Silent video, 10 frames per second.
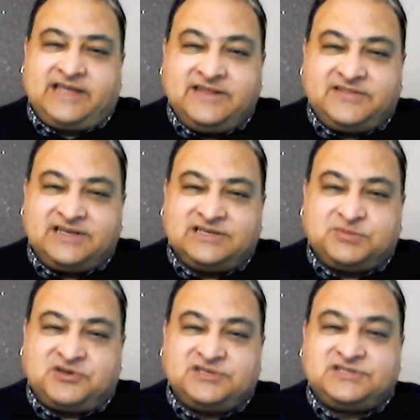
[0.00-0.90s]
anything
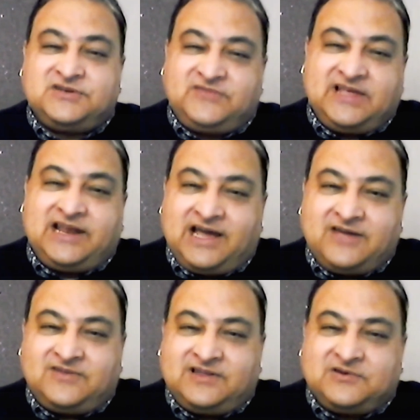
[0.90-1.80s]
to preserve their
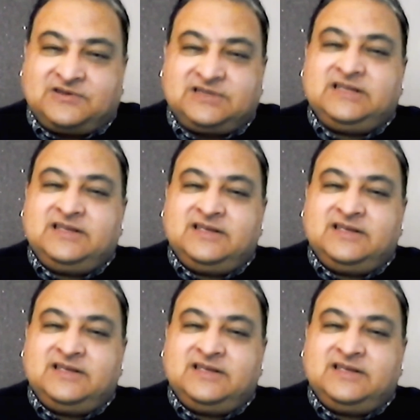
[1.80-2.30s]
livelihood